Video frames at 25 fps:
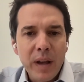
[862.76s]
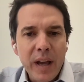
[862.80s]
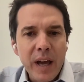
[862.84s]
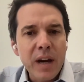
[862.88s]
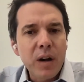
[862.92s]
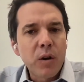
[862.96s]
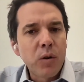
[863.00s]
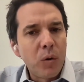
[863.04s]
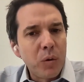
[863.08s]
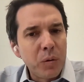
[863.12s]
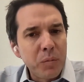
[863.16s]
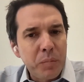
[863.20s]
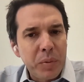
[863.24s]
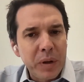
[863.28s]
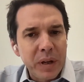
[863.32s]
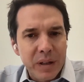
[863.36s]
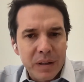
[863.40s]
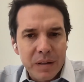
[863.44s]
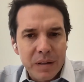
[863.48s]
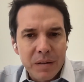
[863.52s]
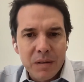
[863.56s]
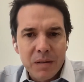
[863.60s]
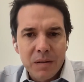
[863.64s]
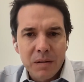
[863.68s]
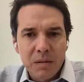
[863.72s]
at our own
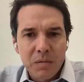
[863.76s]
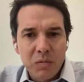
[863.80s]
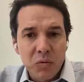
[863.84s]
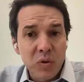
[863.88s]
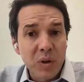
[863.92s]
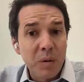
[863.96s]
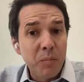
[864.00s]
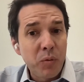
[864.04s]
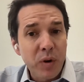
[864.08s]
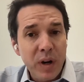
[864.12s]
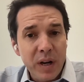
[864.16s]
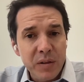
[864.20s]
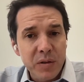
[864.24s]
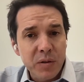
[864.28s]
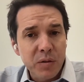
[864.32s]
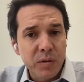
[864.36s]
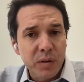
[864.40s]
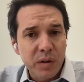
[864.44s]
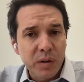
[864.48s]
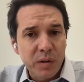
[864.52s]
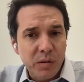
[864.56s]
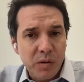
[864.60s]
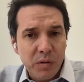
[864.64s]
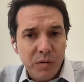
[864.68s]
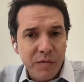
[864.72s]
pace. Some brands are
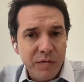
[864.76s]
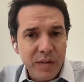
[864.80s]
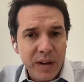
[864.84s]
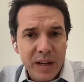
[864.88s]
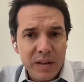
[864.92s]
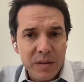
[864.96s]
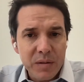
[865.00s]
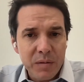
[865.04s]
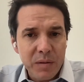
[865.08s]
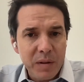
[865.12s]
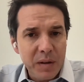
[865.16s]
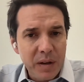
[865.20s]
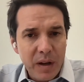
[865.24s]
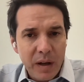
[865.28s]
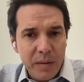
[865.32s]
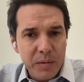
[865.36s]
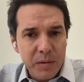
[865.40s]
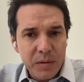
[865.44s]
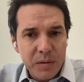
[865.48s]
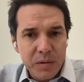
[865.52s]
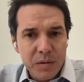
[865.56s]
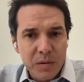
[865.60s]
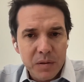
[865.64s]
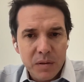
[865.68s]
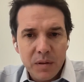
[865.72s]
going to grow faster than
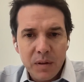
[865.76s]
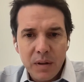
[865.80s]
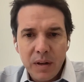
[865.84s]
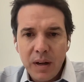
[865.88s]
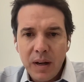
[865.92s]
others.